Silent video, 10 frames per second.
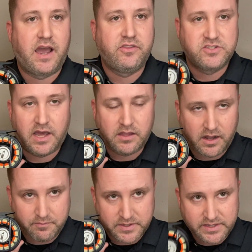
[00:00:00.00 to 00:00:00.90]
There's not a lot
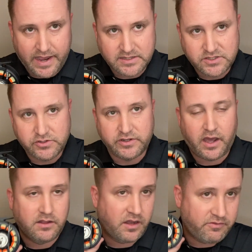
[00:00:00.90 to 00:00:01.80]
of pizzazz to it, not
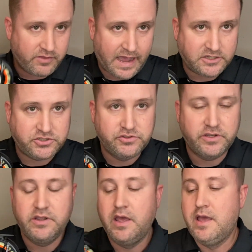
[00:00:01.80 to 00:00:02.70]
a lot of flash to
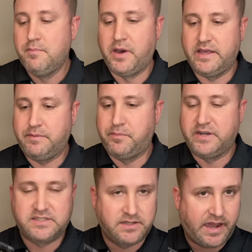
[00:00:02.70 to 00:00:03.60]
it, but
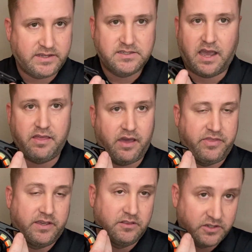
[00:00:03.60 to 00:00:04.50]
it's nice. I
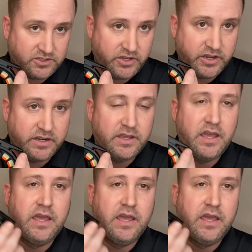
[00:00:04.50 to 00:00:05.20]
think it looks good.